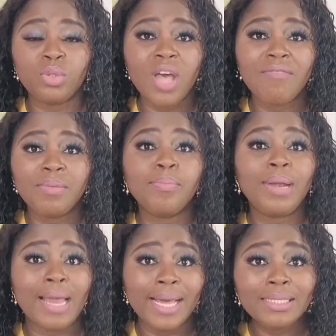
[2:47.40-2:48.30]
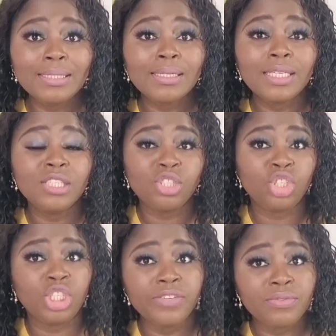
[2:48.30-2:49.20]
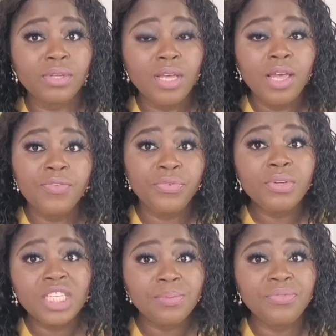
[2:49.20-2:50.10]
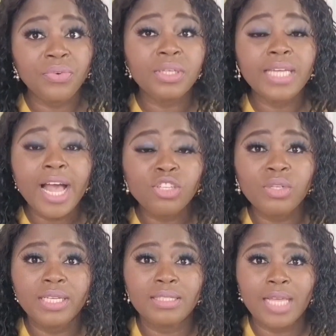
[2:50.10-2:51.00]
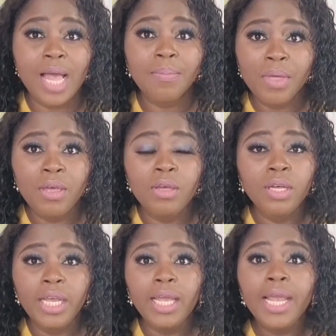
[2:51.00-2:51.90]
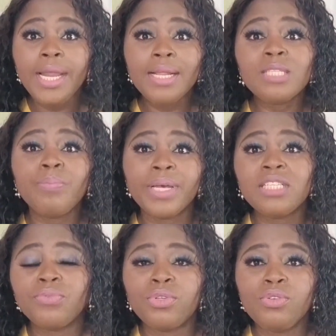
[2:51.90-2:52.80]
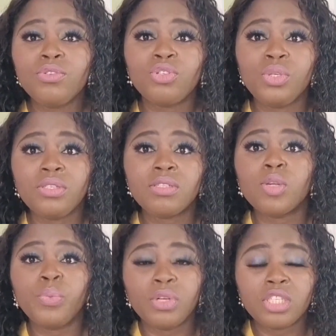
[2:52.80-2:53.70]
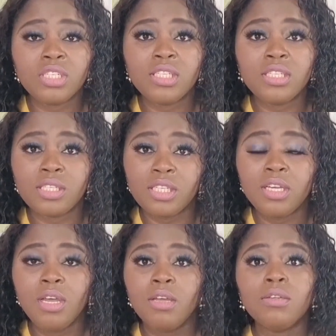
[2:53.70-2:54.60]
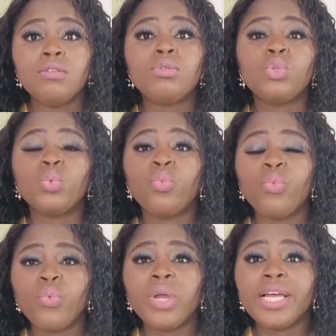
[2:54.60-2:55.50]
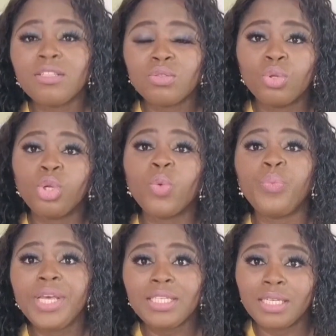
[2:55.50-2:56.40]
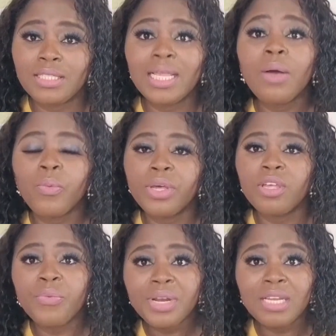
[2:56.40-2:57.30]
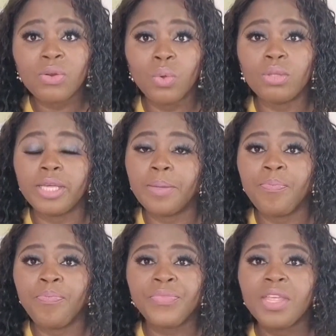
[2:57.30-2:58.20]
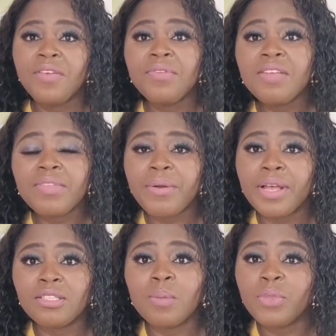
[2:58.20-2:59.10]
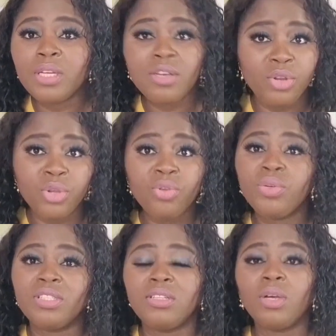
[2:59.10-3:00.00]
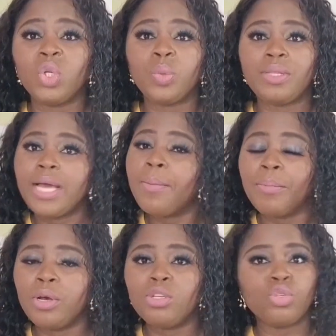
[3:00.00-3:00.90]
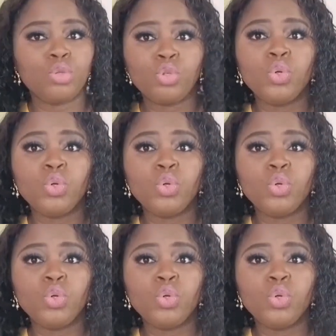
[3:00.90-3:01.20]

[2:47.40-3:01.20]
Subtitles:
been planned in the shift a few days before the actual exam, it is best for you to use this opportunity to get to know your patients. That way, you already know them. Even if there are something new, it's not going to be that much or so